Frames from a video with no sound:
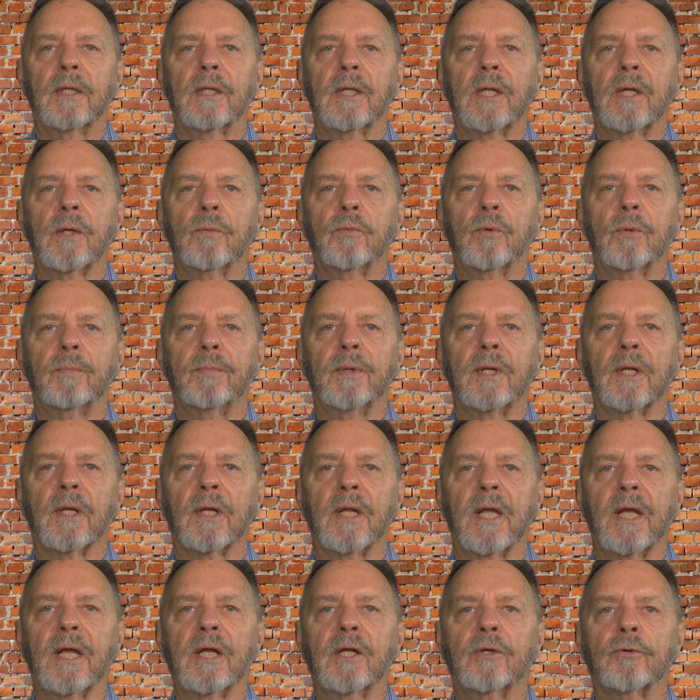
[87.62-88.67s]
there will be a
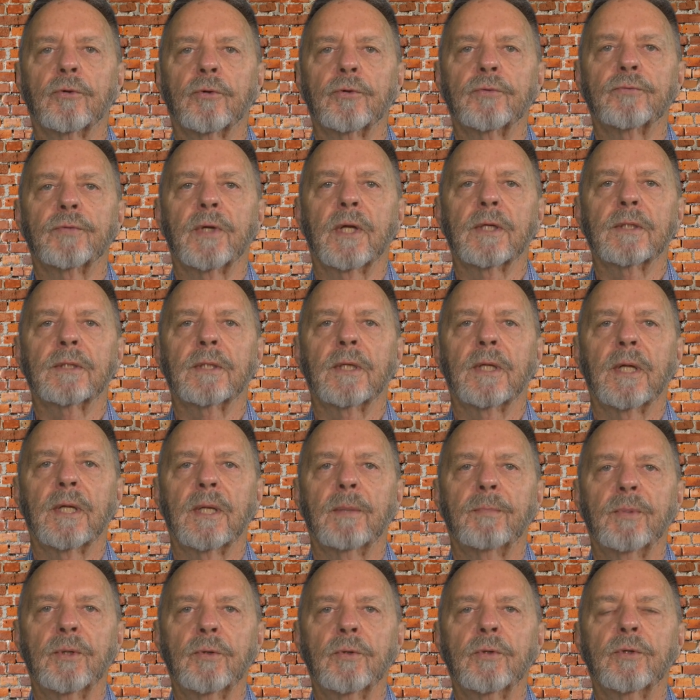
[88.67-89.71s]
land contract and
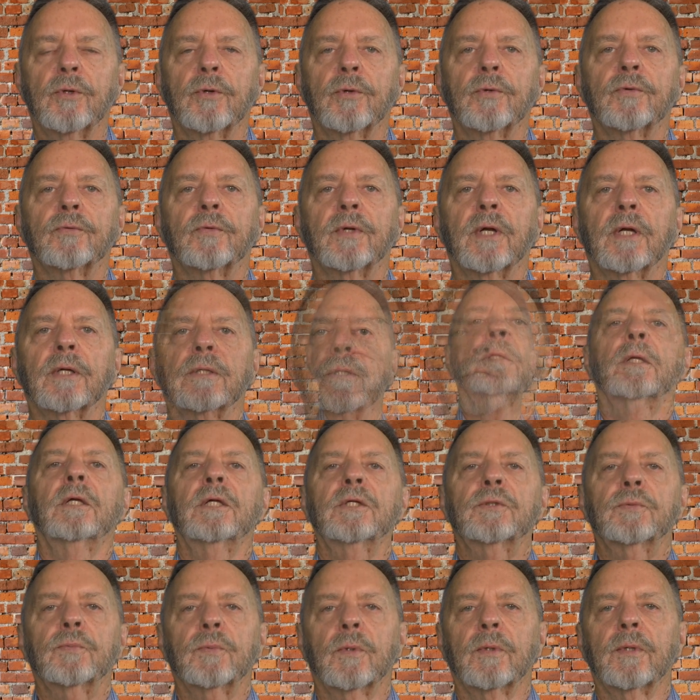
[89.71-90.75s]
a build contract.
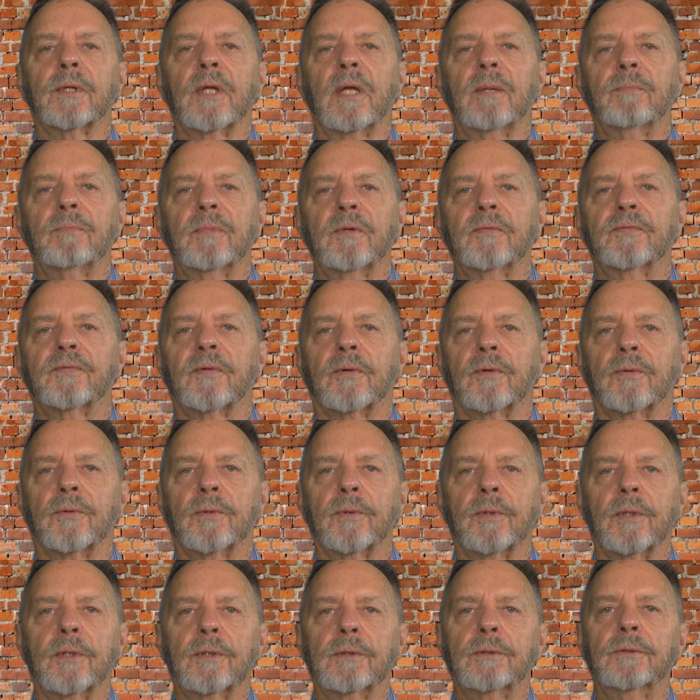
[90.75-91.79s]
These will then be
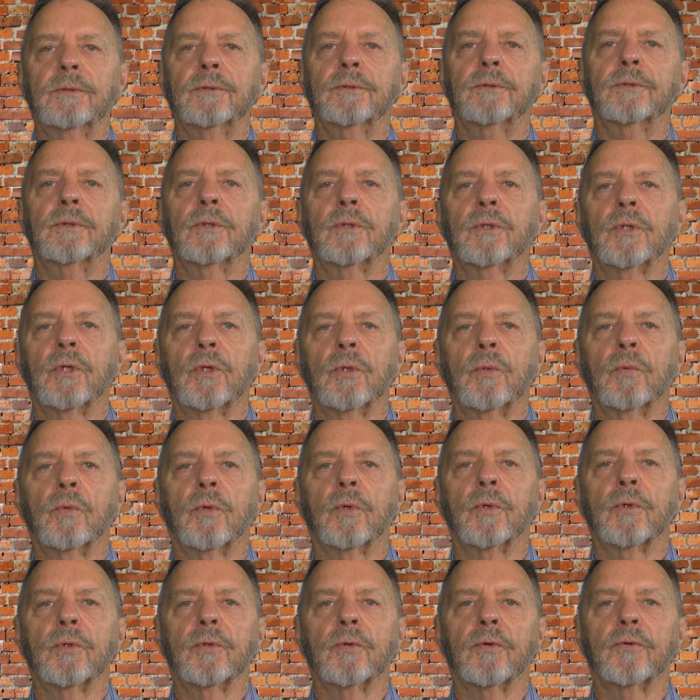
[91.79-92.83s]
forwarded to you
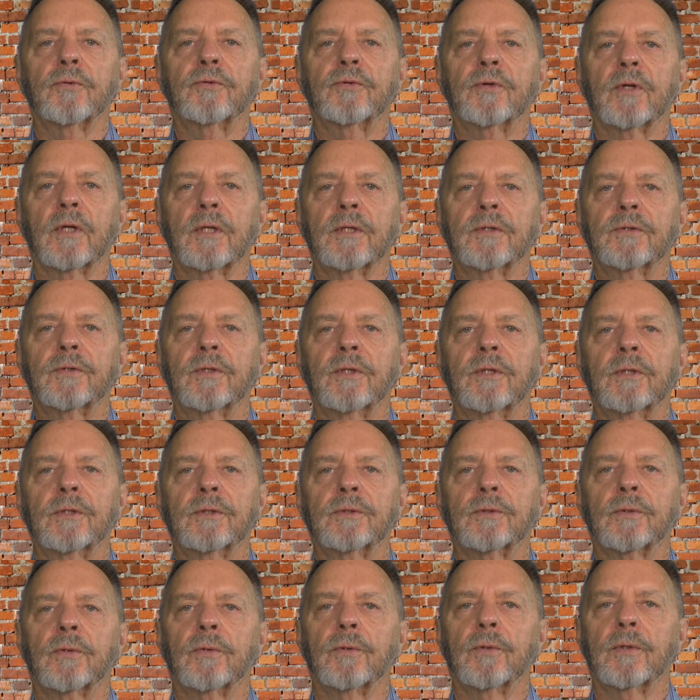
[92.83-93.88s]
or your
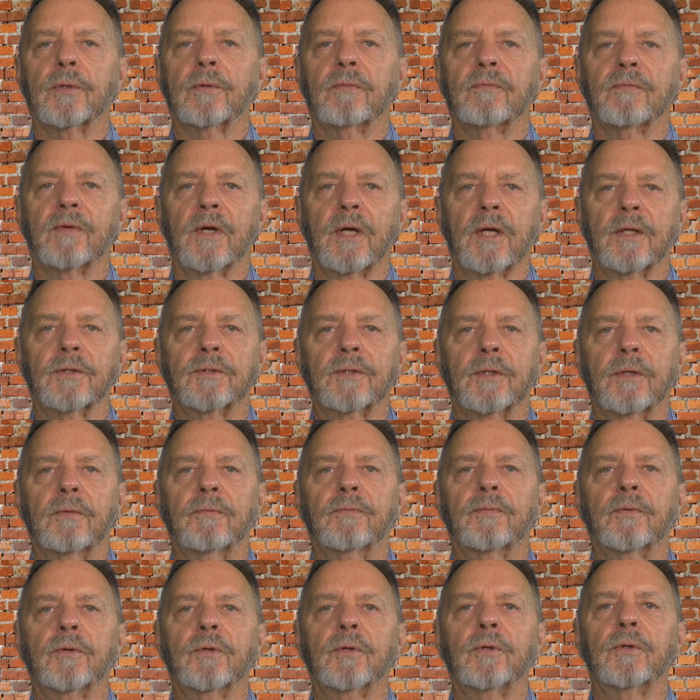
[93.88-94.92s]
solicitors or conveyancer
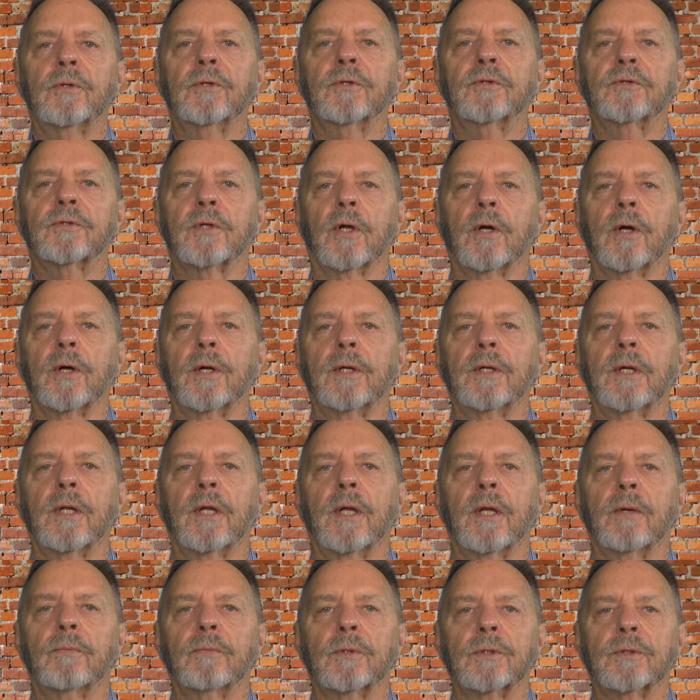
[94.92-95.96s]
for you to sign
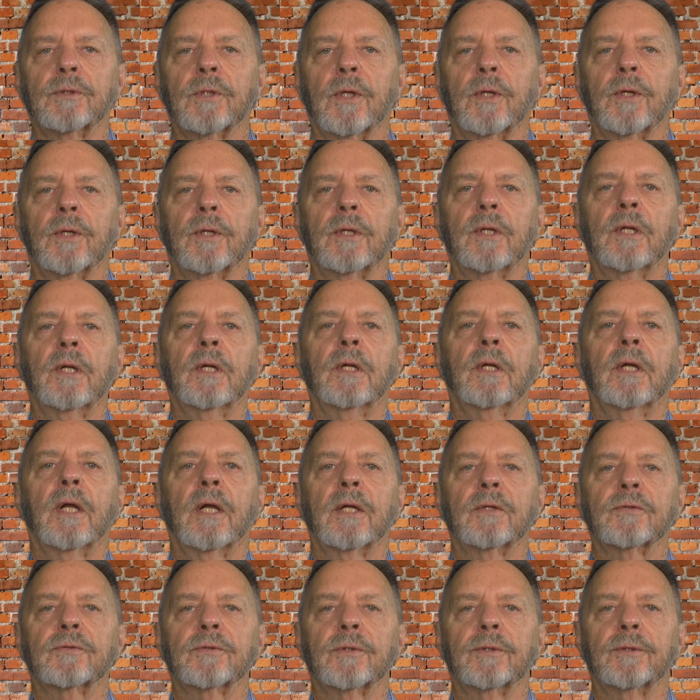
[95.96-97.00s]
and return
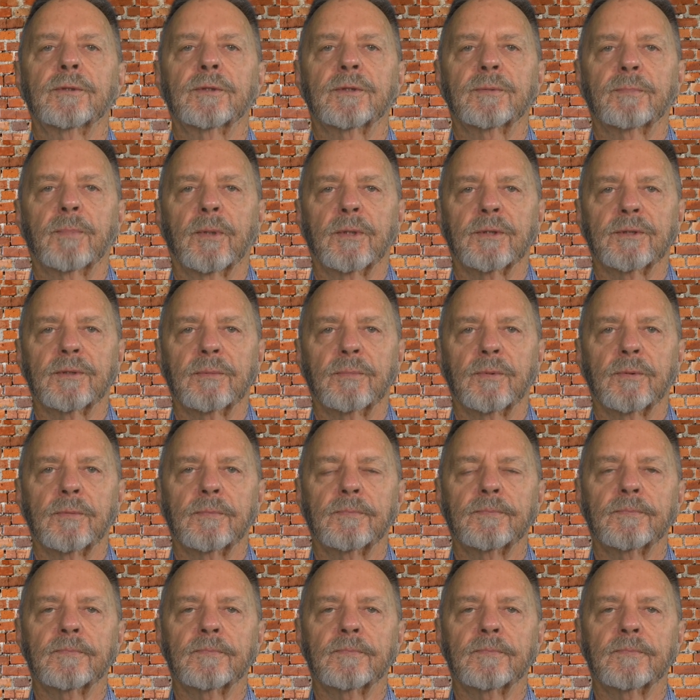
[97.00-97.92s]
as soon as possible.